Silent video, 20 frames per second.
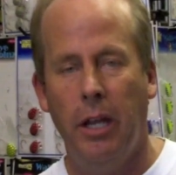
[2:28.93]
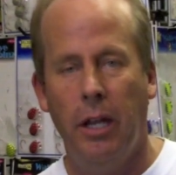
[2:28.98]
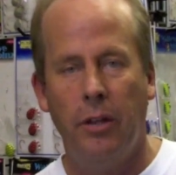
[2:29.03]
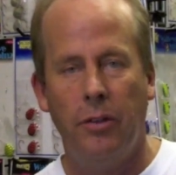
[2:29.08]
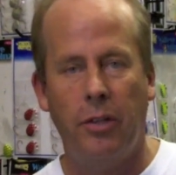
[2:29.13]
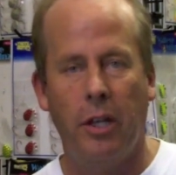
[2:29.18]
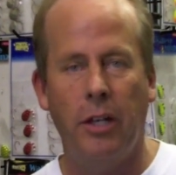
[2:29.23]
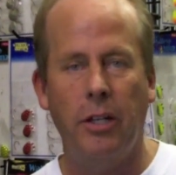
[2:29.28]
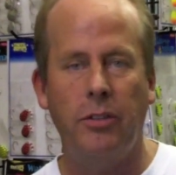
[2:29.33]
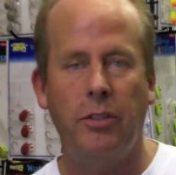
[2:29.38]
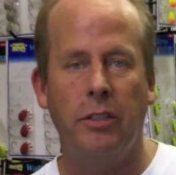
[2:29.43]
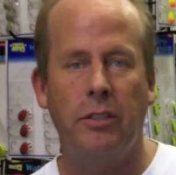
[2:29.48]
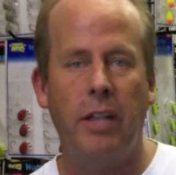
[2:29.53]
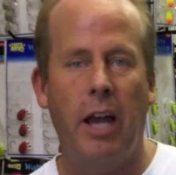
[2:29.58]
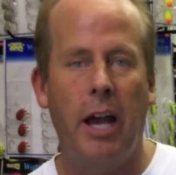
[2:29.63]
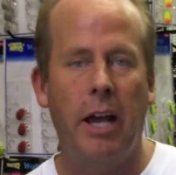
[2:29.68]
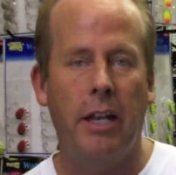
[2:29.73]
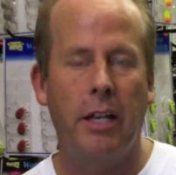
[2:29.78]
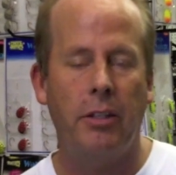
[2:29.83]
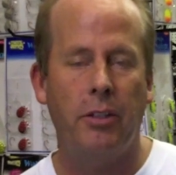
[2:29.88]
Send it to
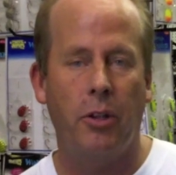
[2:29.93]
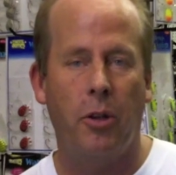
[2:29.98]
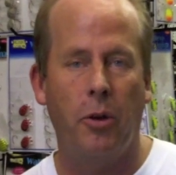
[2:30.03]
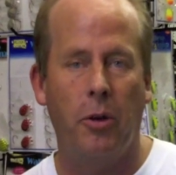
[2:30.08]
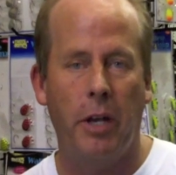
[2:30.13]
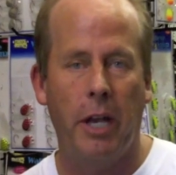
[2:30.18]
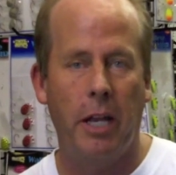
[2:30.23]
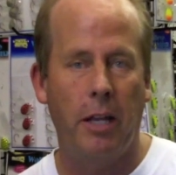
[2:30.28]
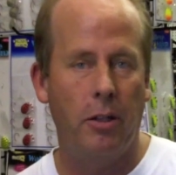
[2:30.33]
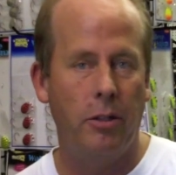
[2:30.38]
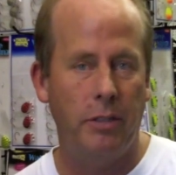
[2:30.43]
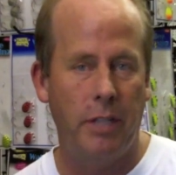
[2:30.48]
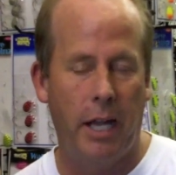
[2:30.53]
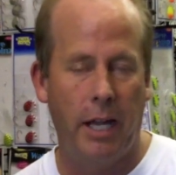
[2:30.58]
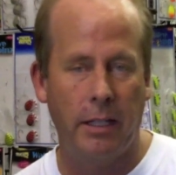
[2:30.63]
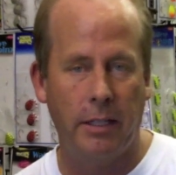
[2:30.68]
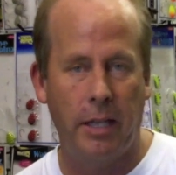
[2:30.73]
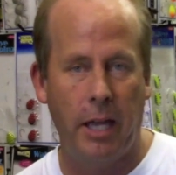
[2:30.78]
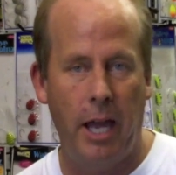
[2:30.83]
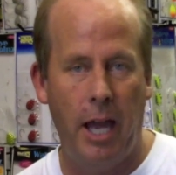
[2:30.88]

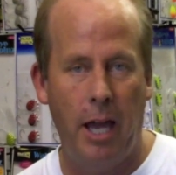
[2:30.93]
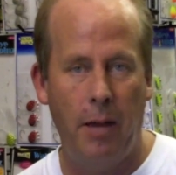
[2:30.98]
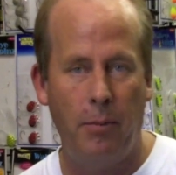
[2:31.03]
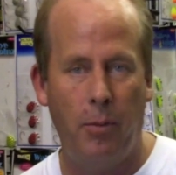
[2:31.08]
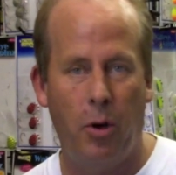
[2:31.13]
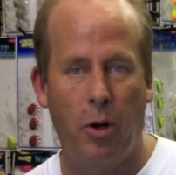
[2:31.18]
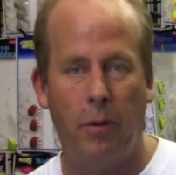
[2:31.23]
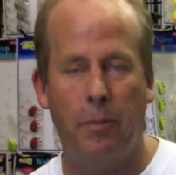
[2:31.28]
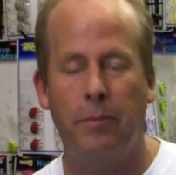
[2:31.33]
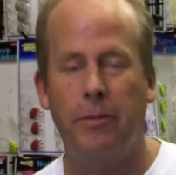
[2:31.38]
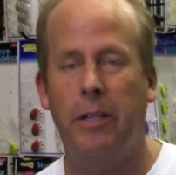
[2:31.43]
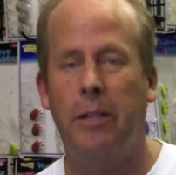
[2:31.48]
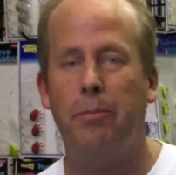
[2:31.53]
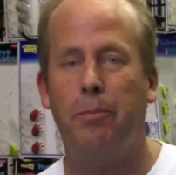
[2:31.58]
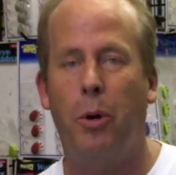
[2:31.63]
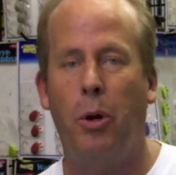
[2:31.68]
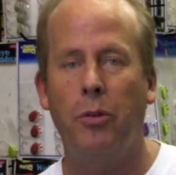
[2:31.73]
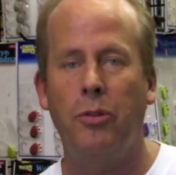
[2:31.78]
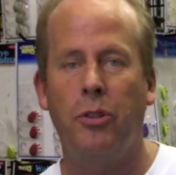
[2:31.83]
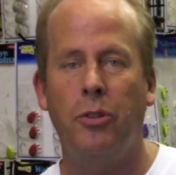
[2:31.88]
todd@dakotaangler.com or
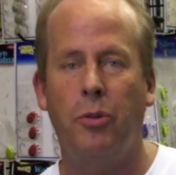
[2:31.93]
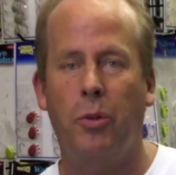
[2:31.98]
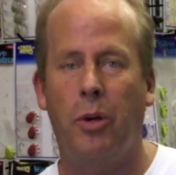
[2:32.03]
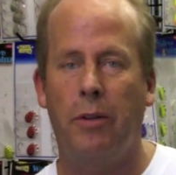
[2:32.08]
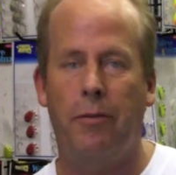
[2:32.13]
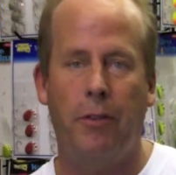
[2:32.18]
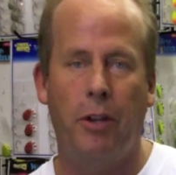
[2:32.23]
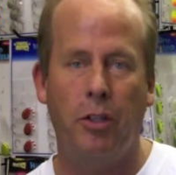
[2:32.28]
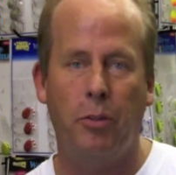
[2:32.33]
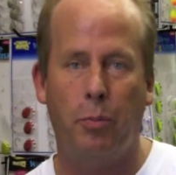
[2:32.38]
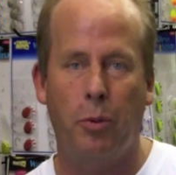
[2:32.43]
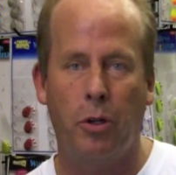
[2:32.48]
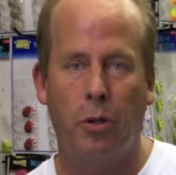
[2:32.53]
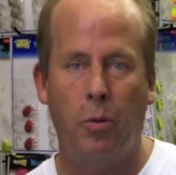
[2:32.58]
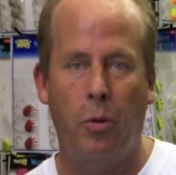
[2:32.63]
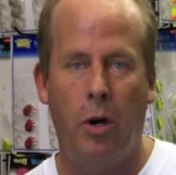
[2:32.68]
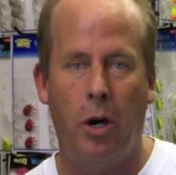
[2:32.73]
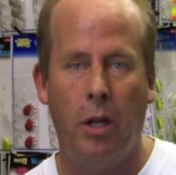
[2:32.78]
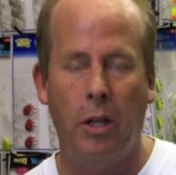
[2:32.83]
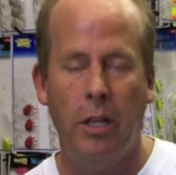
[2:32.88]
post it to our Facebook
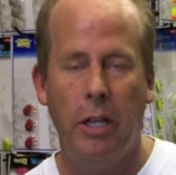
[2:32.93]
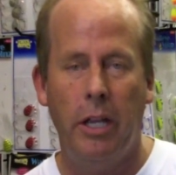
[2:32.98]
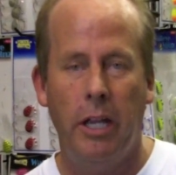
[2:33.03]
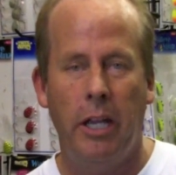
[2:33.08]
wall.